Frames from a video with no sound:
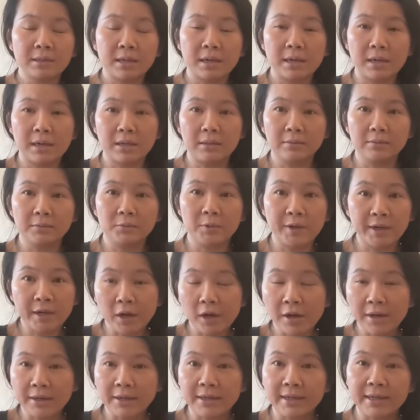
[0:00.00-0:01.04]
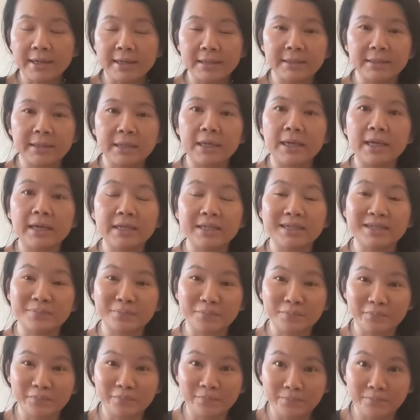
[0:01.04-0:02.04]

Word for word: uh, green onions and it's a